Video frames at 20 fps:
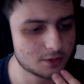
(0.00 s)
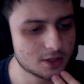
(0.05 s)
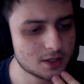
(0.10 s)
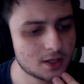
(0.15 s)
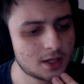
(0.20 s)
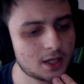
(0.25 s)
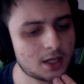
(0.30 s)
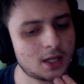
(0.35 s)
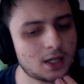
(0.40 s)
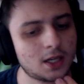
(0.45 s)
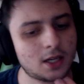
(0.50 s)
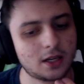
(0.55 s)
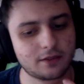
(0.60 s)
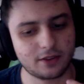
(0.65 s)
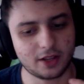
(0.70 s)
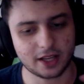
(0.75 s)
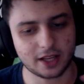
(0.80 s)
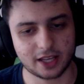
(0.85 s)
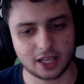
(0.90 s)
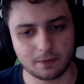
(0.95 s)
I
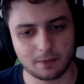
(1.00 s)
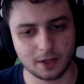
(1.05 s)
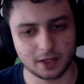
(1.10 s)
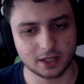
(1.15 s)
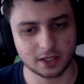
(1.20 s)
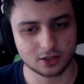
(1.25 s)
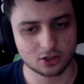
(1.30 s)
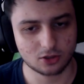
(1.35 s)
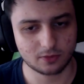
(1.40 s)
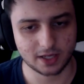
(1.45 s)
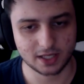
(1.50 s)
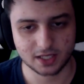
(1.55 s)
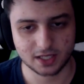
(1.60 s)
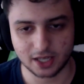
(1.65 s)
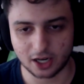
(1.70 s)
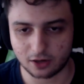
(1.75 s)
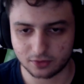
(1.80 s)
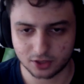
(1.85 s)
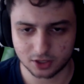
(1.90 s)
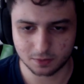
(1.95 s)
feel like keeping this to
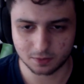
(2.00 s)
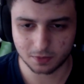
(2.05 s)
myself just